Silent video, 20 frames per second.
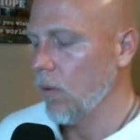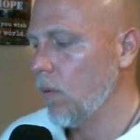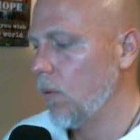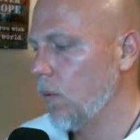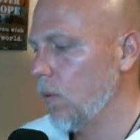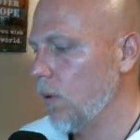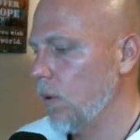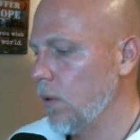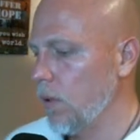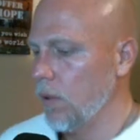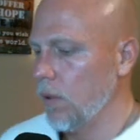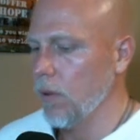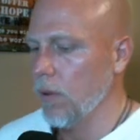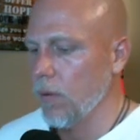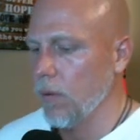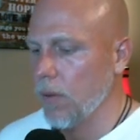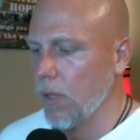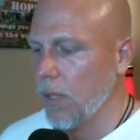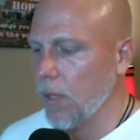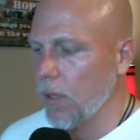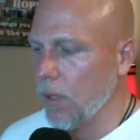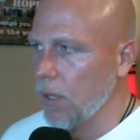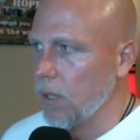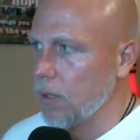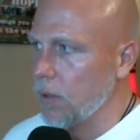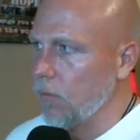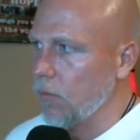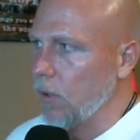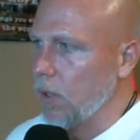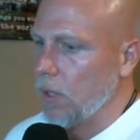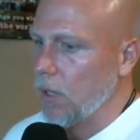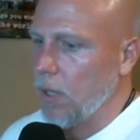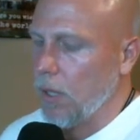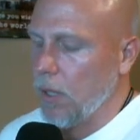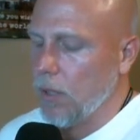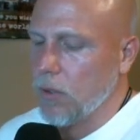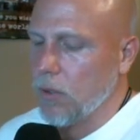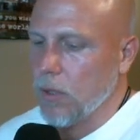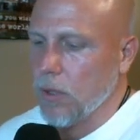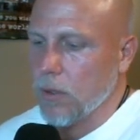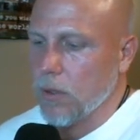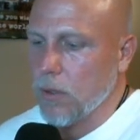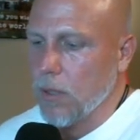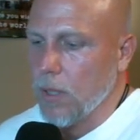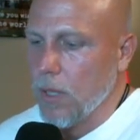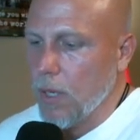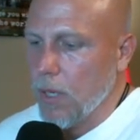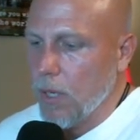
or the collective unconscious.